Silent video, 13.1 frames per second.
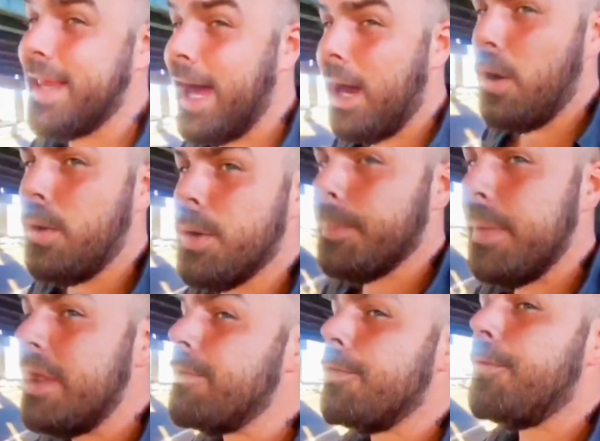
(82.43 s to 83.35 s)
loud,
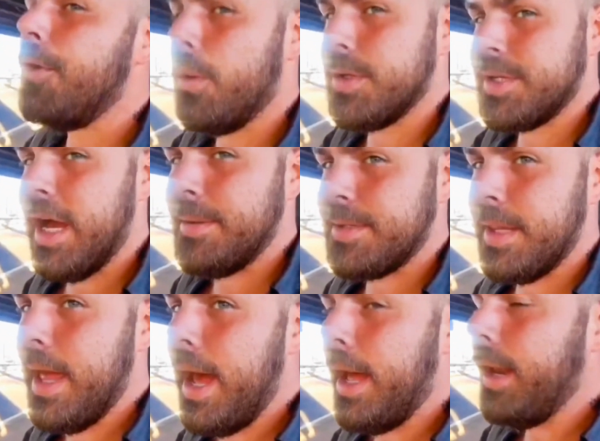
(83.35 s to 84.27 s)
even fewer times than
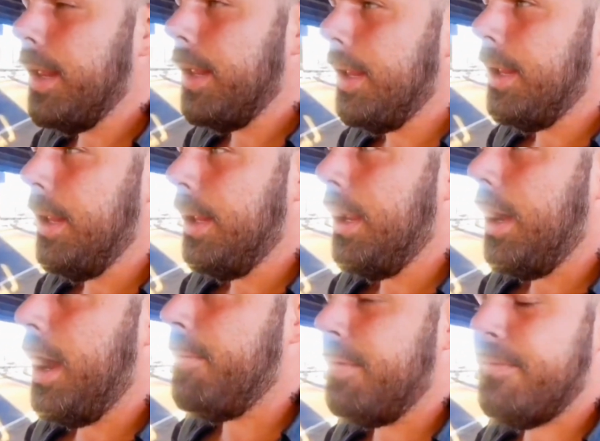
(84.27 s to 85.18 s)
that.
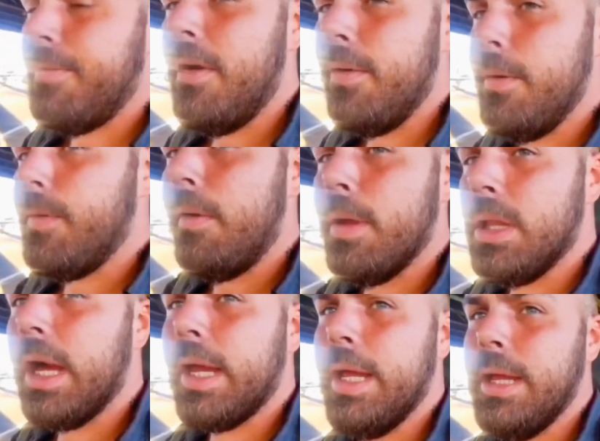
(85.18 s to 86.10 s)
I've been very, very
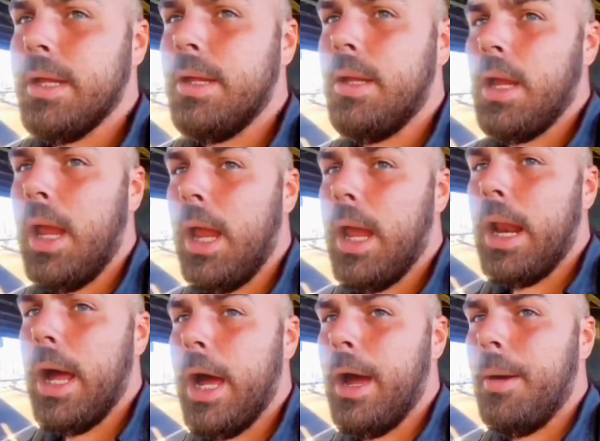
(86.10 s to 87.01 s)
lucky, and
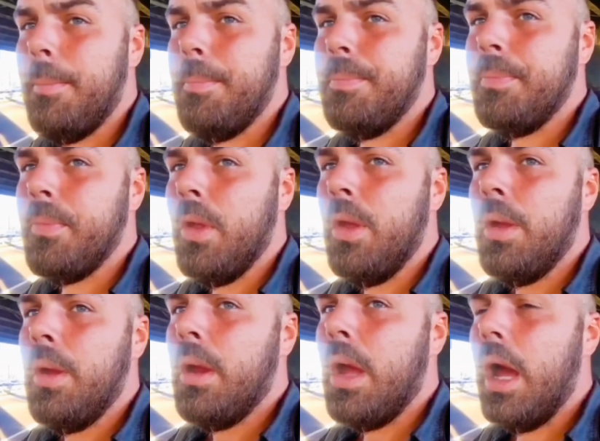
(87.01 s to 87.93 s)

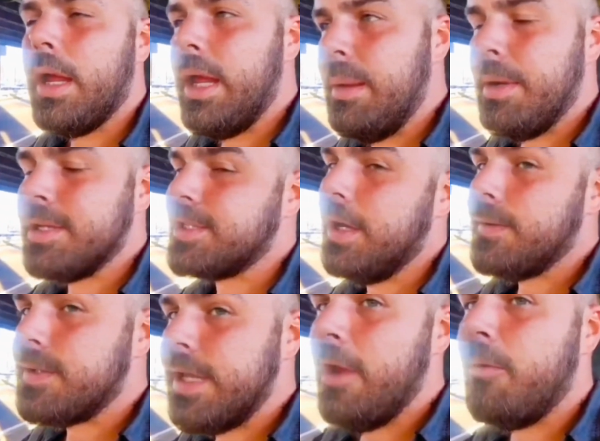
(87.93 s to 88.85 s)
I keep
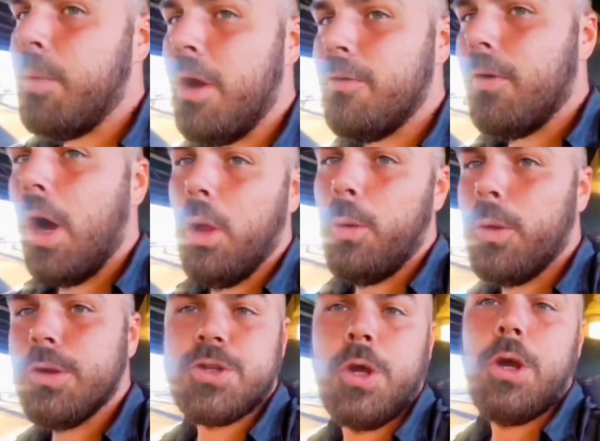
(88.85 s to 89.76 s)
myself safe by following
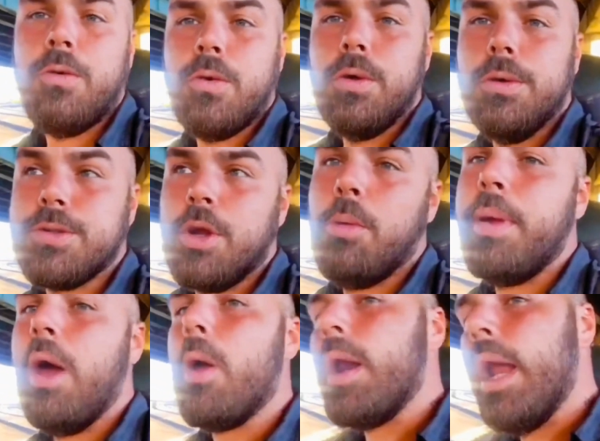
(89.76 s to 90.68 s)
those certain rules. Don't
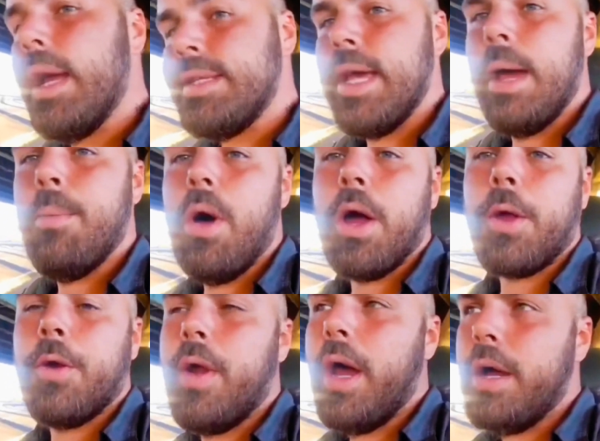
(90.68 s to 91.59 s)
be out at nighttime
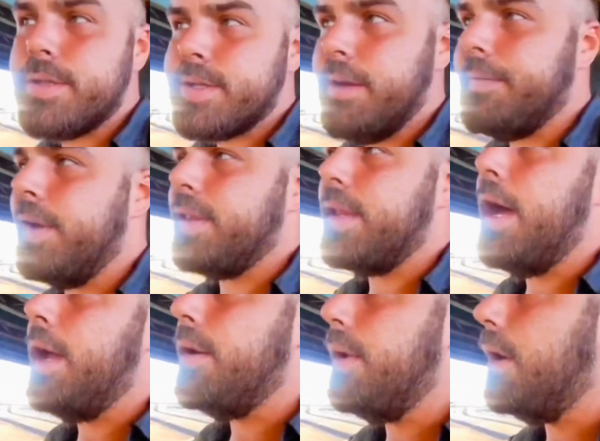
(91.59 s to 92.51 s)
walking around, stuff like
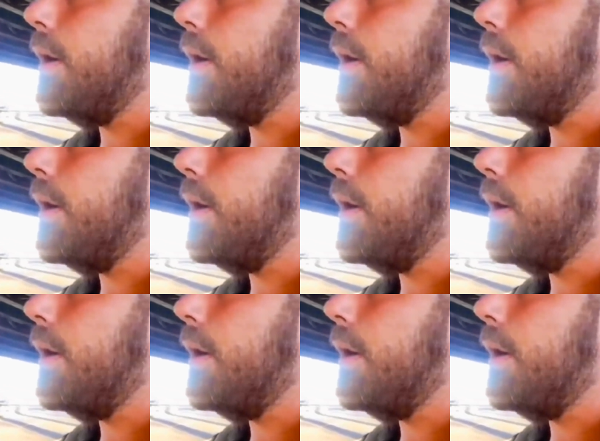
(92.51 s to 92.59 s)
that, you